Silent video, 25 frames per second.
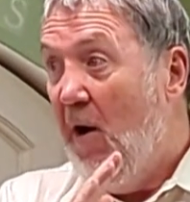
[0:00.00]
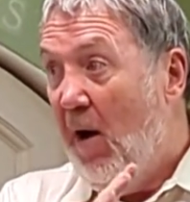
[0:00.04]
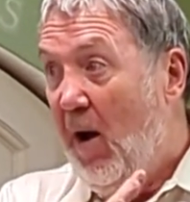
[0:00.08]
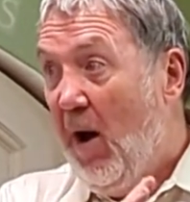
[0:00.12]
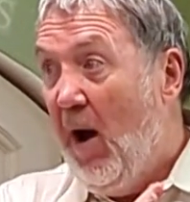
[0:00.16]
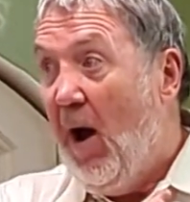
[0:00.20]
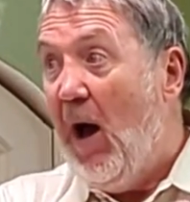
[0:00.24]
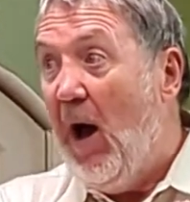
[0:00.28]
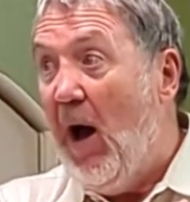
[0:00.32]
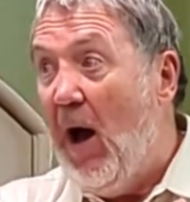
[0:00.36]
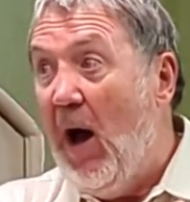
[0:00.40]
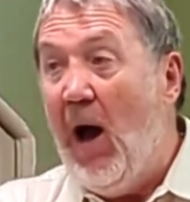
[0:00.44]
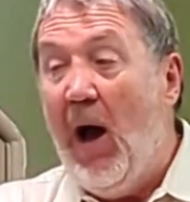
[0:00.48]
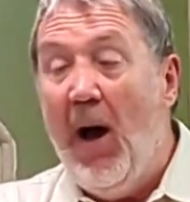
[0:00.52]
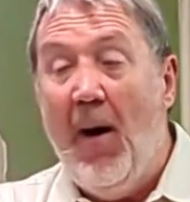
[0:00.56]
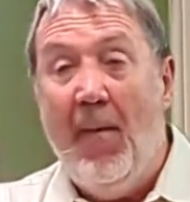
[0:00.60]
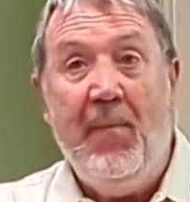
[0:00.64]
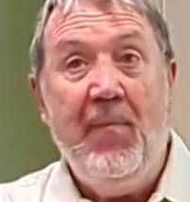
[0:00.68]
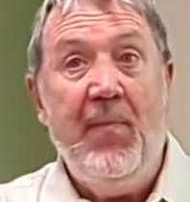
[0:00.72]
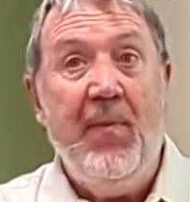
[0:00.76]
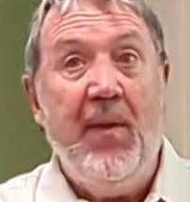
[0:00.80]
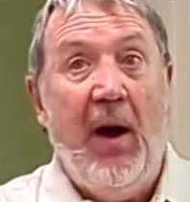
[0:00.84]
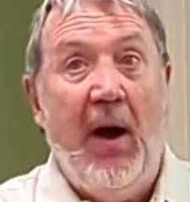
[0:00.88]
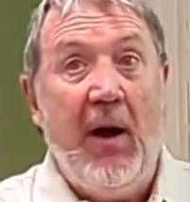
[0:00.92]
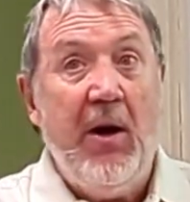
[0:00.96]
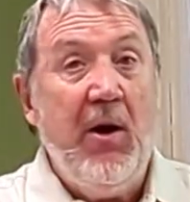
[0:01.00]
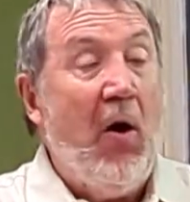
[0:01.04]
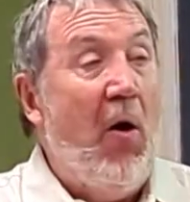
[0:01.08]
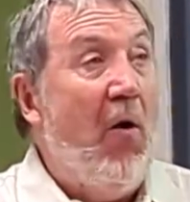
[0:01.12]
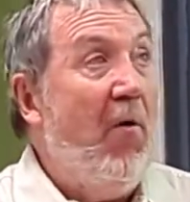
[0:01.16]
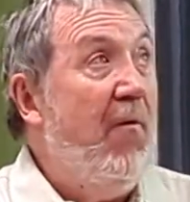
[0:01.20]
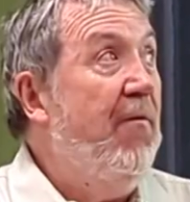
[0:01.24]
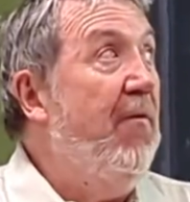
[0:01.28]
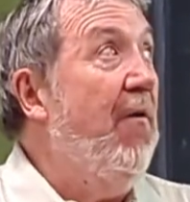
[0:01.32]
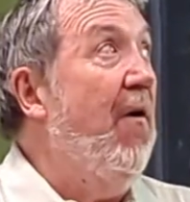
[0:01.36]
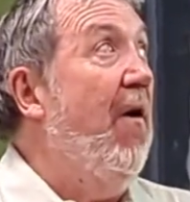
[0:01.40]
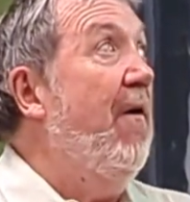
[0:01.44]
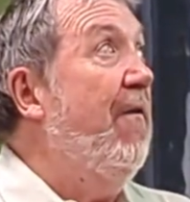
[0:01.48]
um, you know,
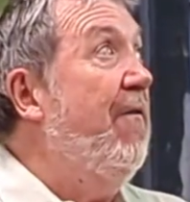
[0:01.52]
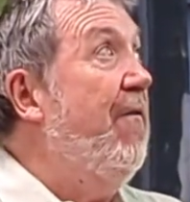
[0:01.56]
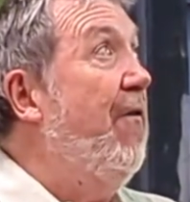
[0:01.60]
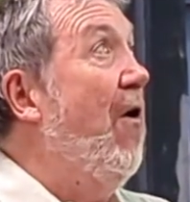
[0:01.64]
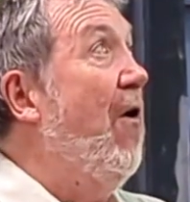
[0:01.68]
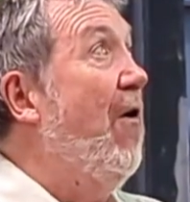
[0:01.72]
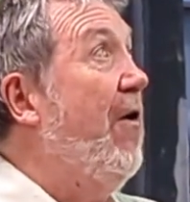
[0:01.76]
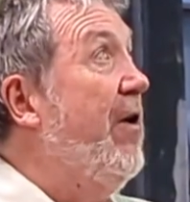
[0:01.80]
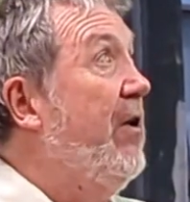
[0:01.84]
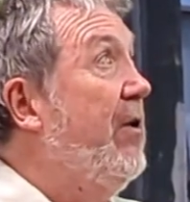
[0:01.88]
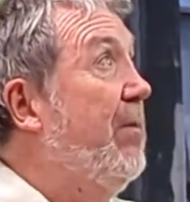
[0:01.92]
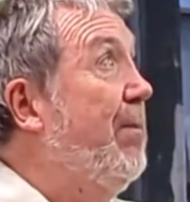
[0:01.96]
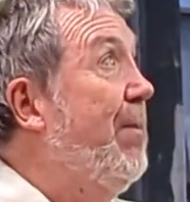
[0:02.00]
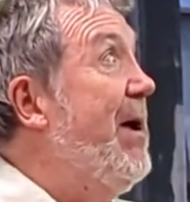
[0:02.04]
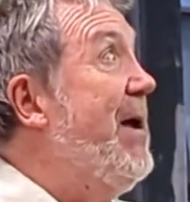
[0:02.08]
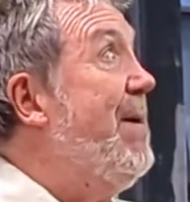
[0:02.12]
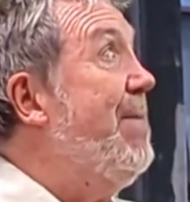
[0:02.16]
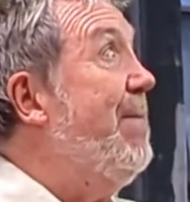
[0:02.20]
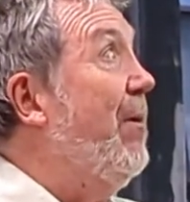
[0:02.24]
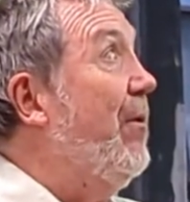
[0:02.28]
for, for his people.